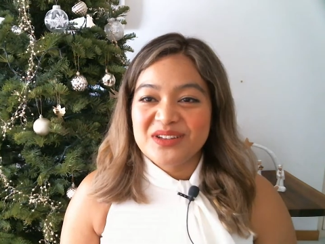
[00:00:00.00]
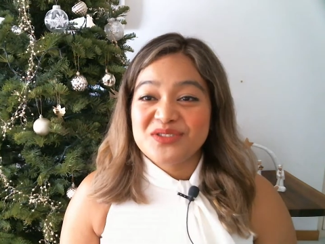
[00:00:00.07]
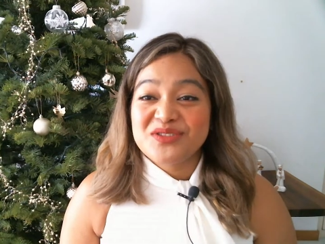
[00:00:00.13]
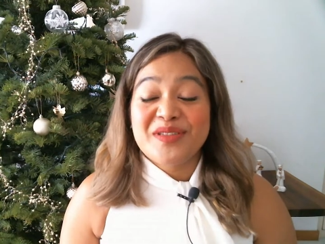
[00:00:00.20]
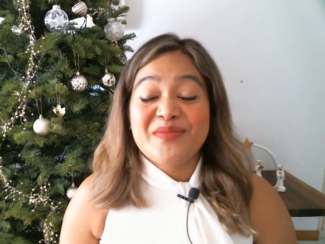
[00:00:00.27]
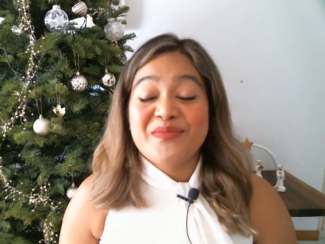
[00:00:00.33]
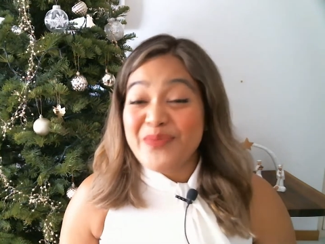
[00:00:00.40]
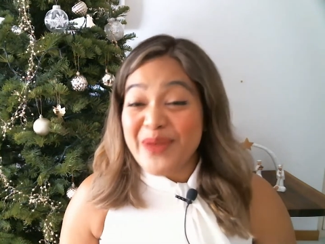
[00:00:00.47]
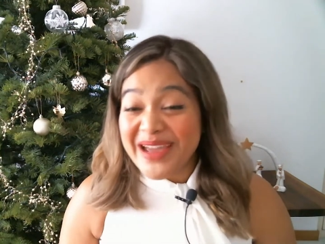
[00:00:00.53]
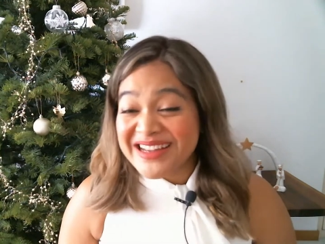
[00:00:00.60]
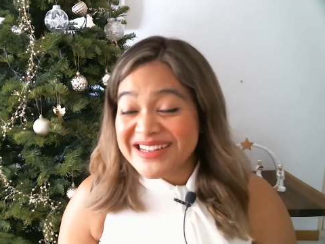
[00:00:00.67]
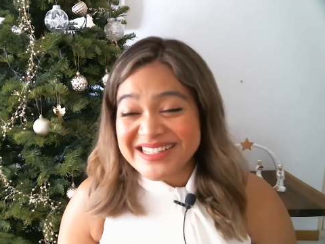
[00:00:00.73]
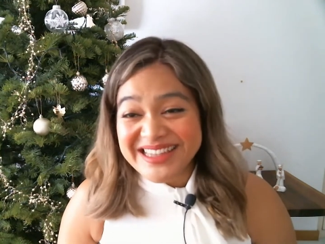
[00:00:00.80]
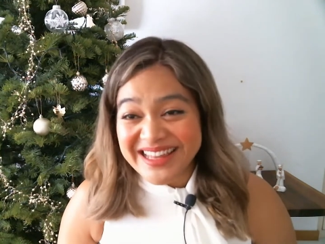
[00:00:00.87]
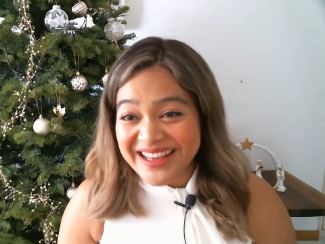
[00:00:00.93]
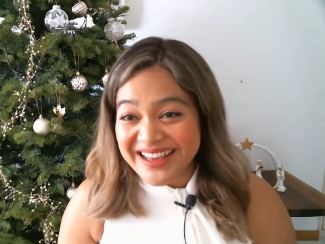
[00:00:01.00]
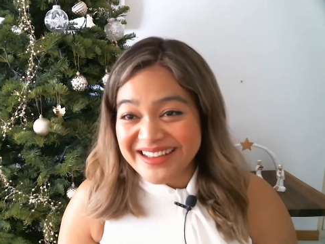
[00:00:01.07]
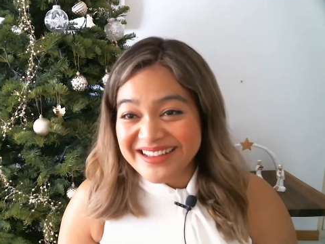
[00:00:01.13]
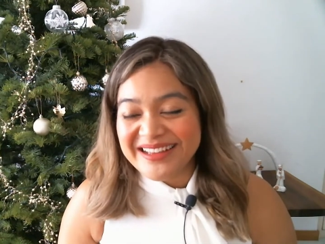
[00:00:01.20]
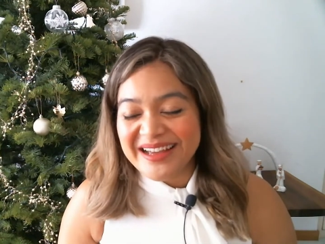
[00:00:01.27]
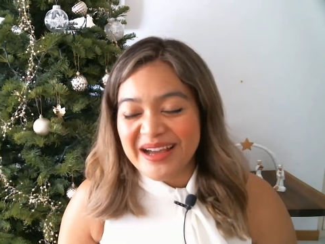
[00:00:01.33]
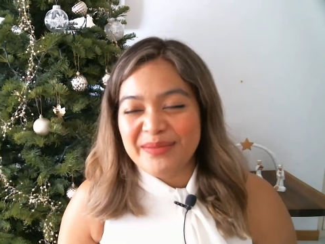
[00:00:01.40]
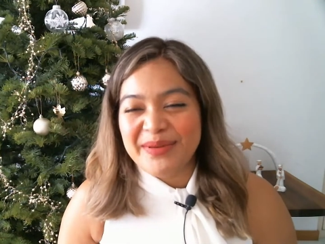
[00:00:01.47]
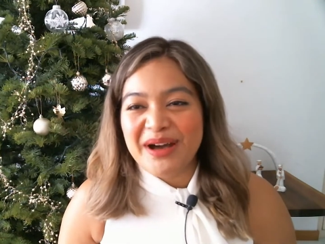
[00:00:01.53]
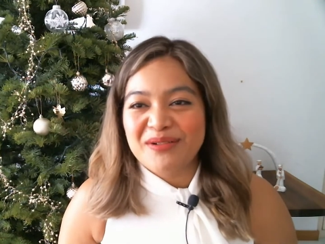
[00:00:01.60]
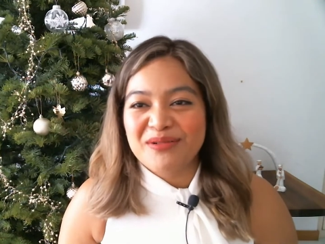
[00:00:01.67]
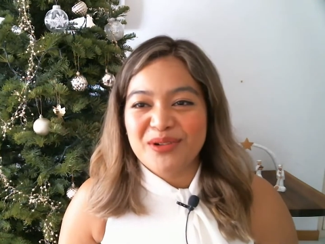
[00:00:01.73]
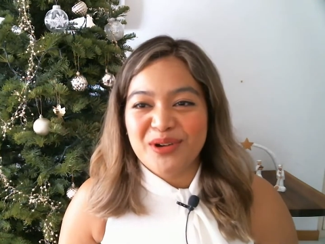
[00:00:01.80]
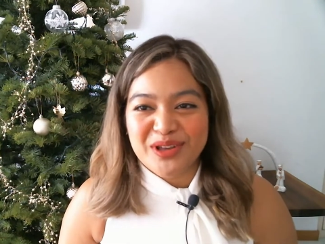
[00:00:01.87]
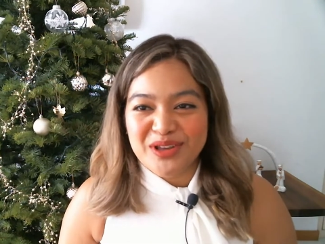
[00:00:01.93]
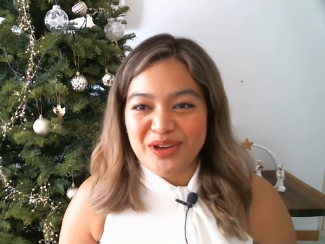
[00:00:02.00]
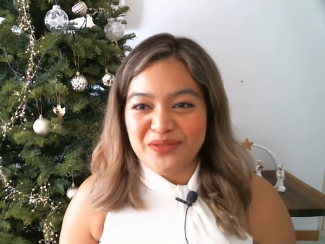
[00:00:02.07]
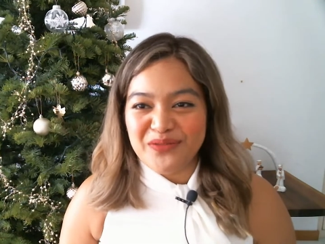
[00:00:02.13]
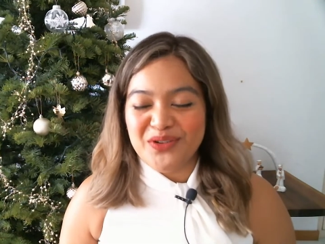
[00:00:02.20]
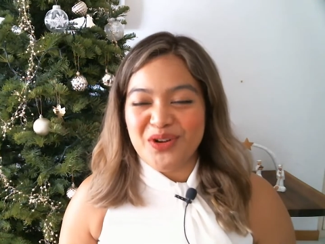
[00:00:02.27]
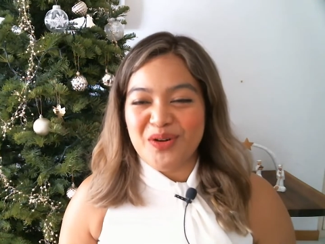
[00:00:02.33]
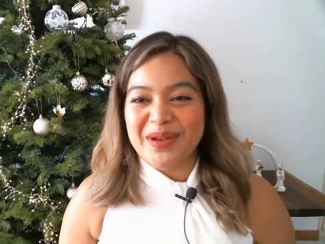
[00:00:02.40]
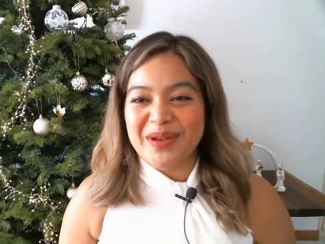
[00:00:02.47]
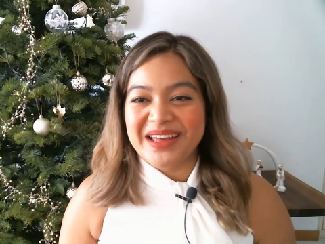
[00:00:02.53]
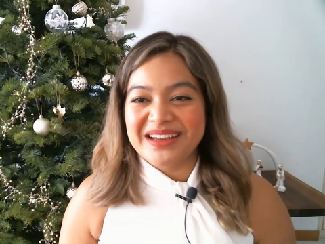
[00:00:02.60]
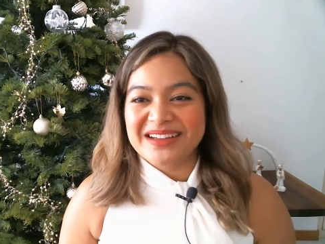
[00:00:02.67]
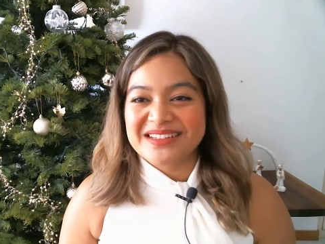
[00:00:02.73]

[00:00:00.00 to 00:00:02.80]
So the best thing about working at Phenomenex